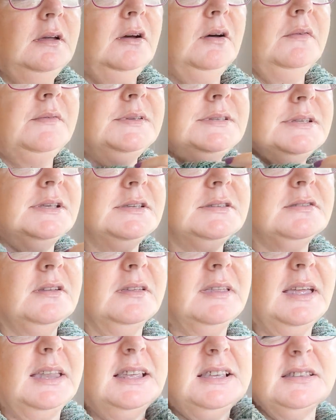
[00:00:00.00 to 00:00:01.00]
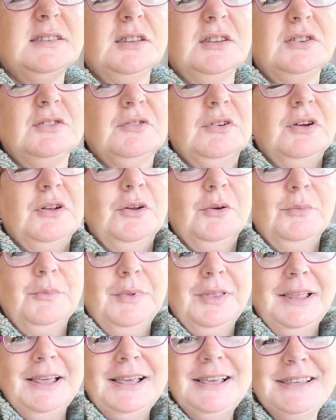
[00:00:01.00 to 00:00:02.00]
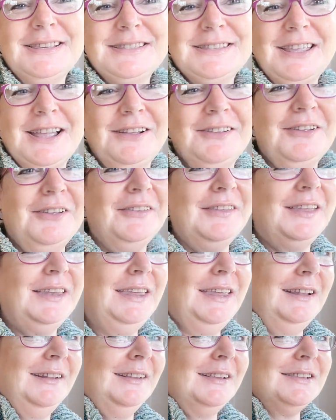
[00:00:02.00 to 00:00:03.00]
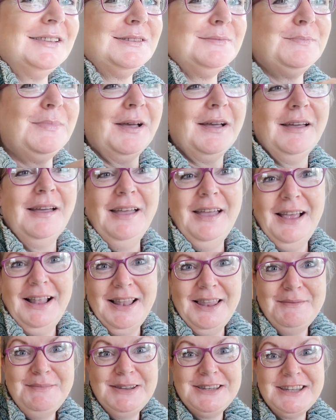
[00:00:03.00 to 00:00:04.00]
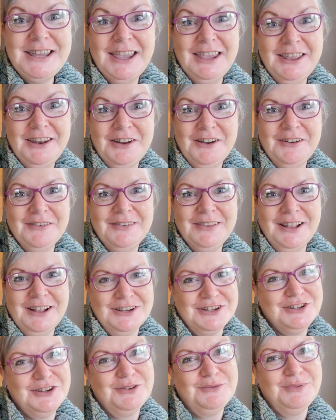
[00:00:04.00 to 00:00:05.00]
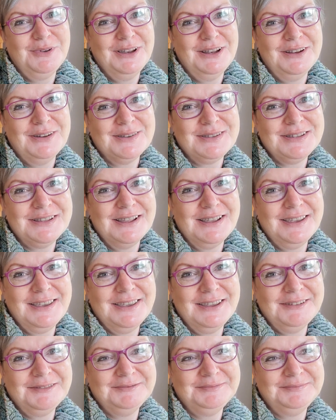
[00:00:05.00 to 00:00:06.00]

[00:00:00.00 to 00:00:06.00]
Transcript: Obviously it's not that easy to try it on when it's still on the needles, but let me take it off and I'll show you what it looks like.